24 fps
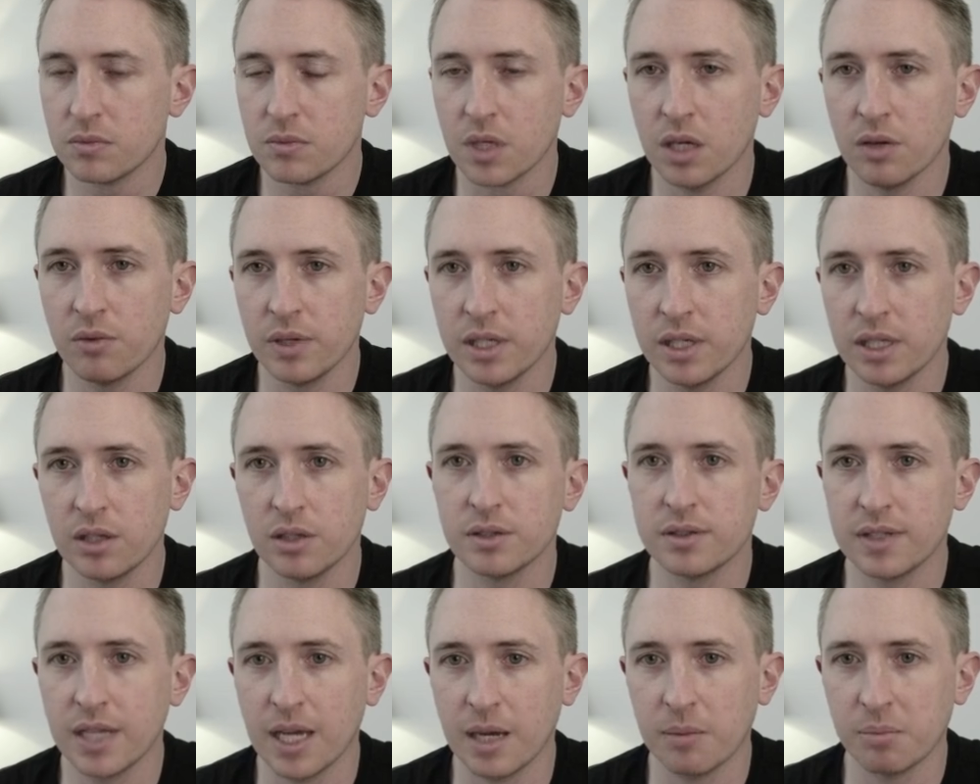
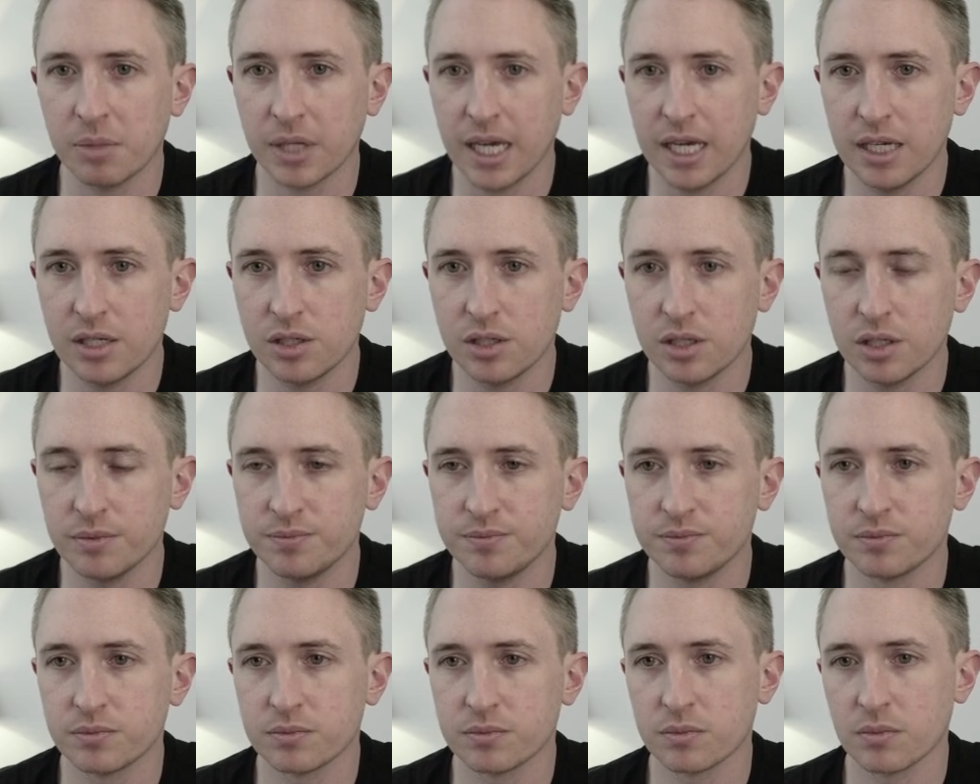reloads the
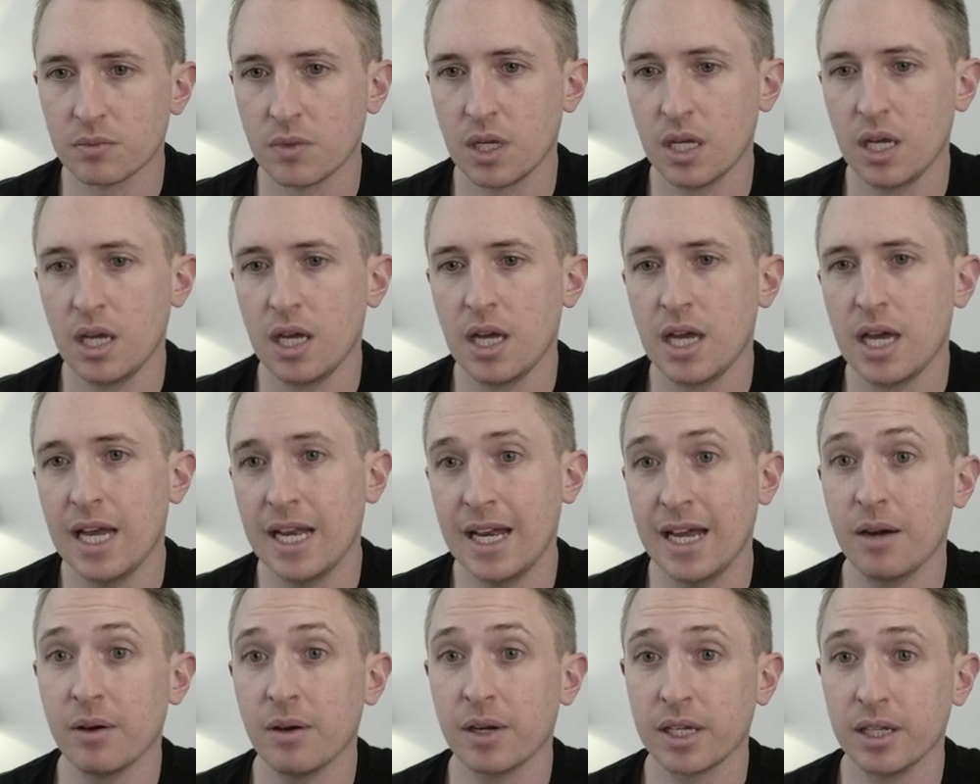application, and
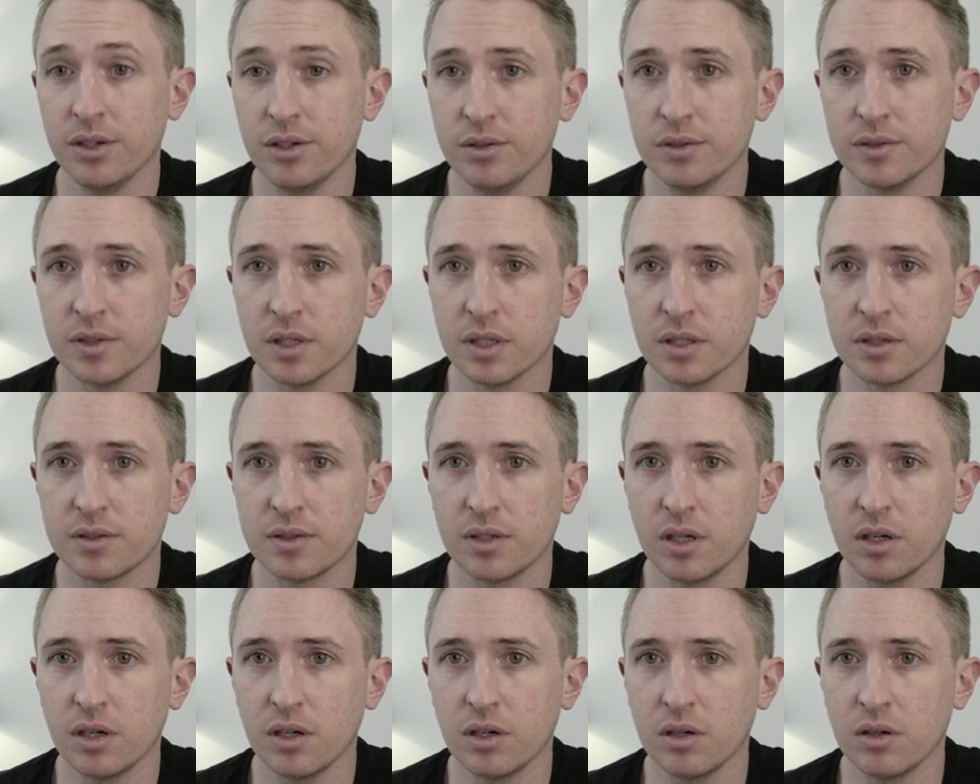now I can use it.
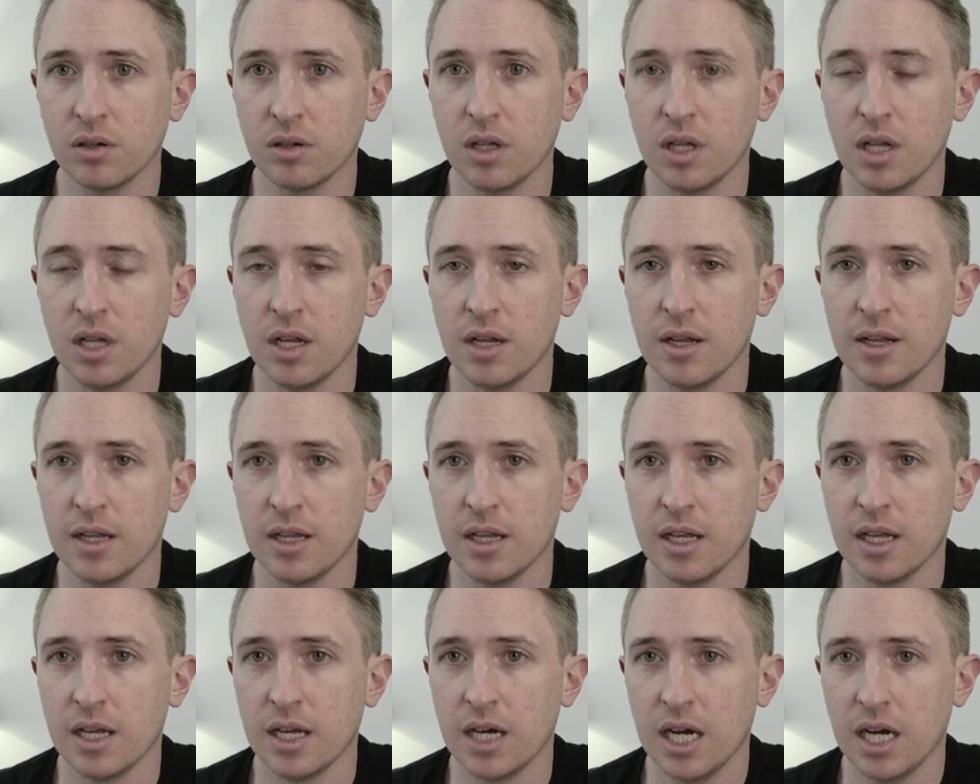So
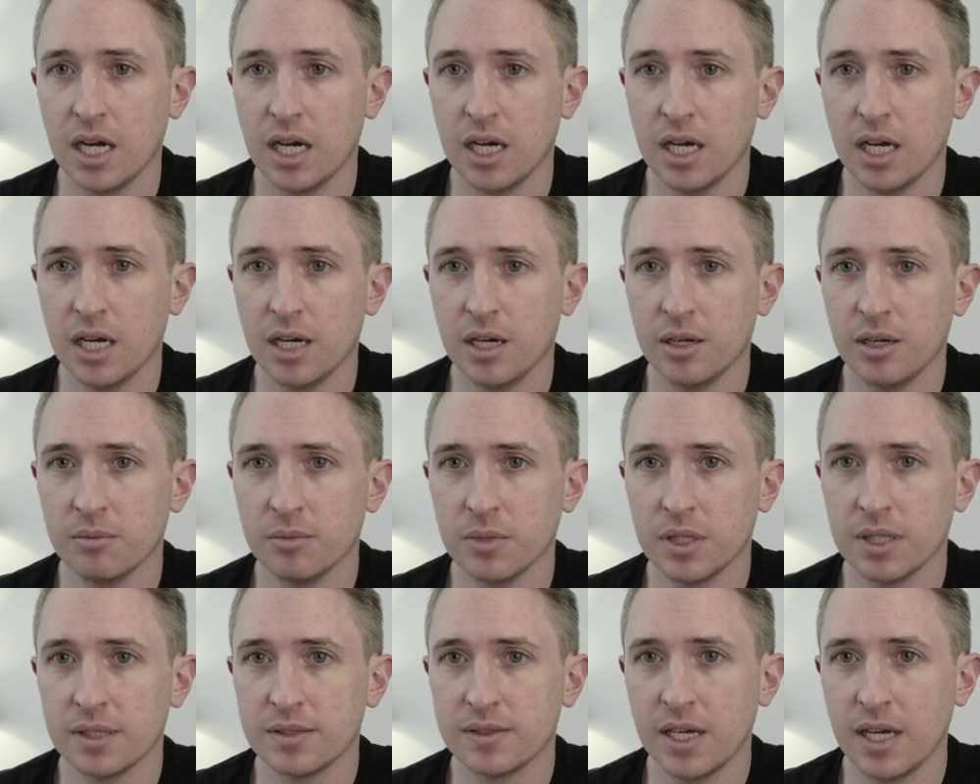
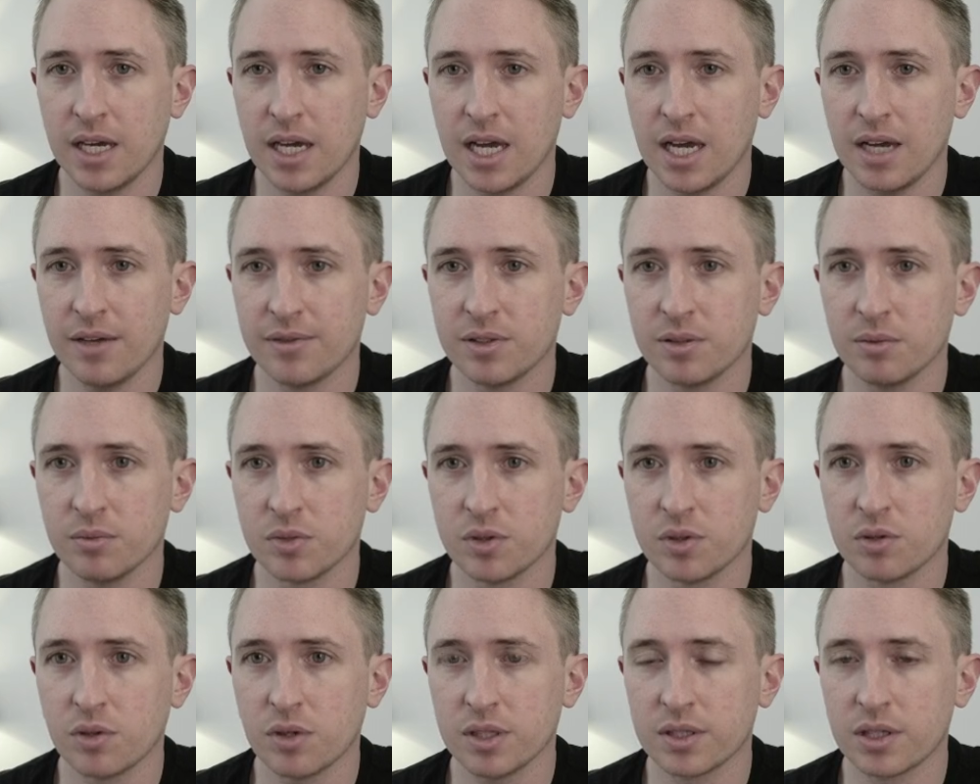let's say I have some
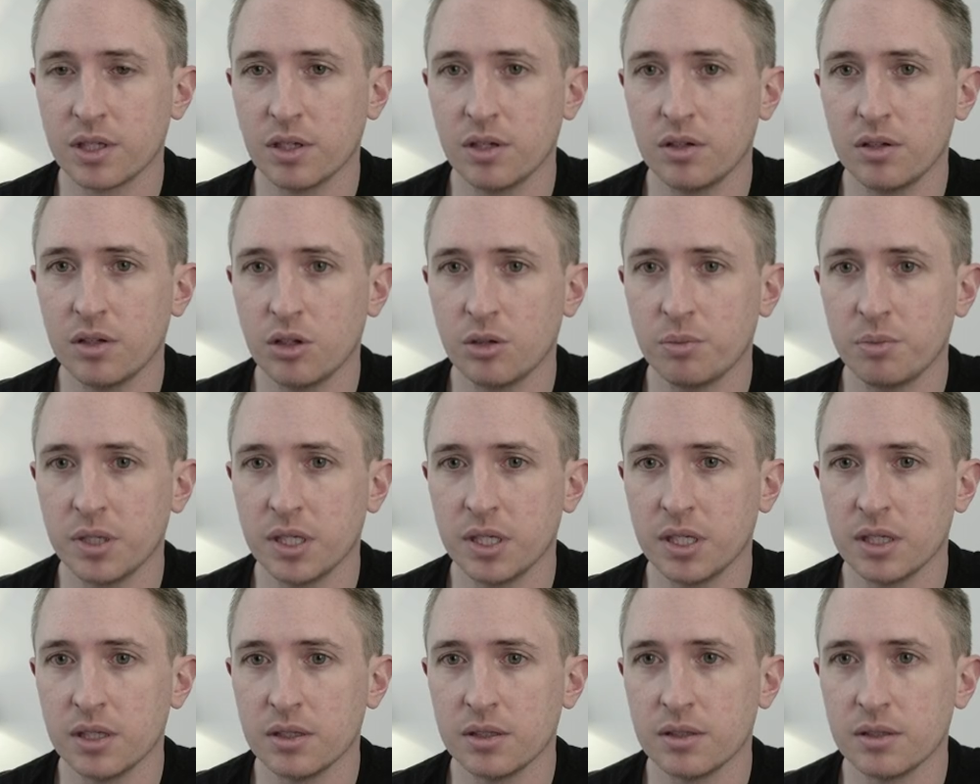source code
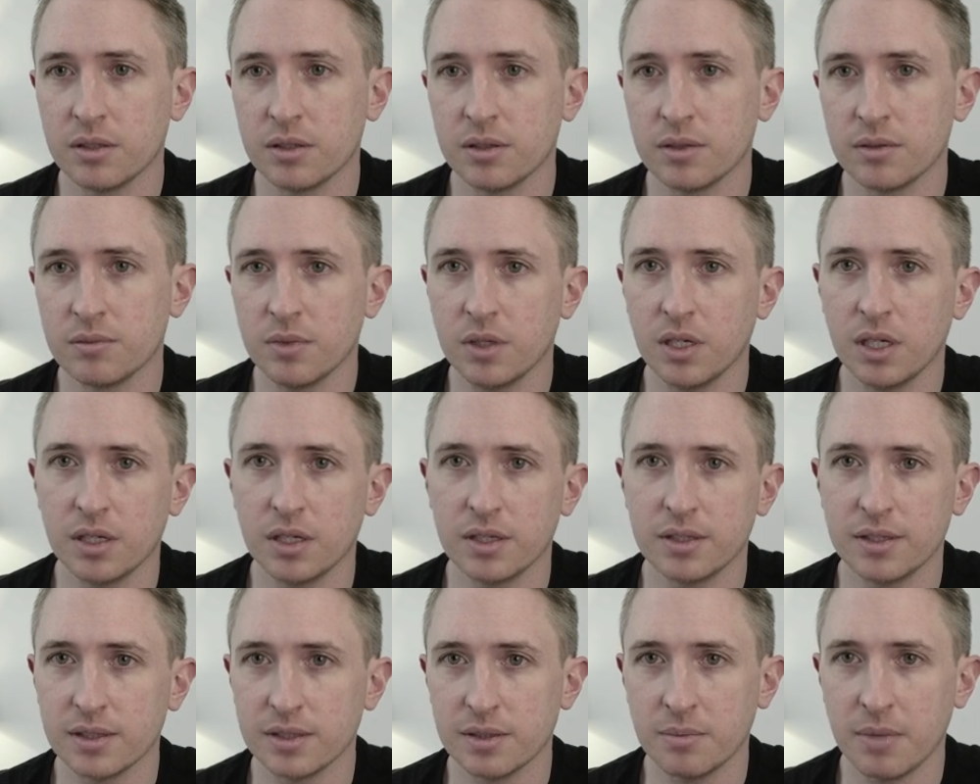open. Oh,
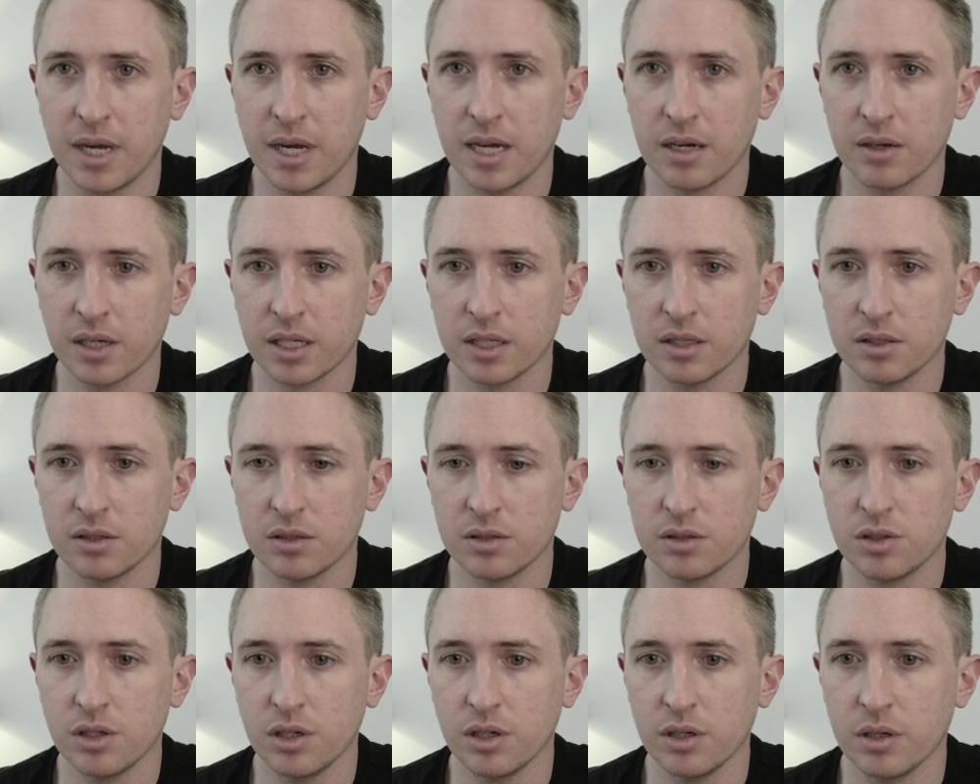it doesn't matter. I can
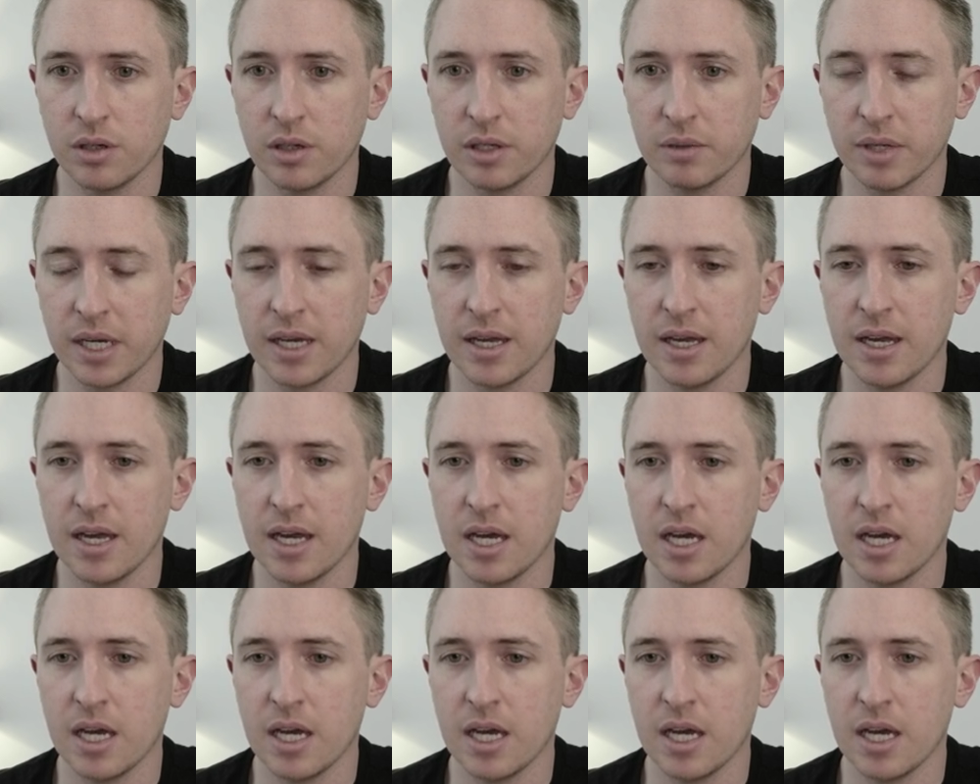show you anyway.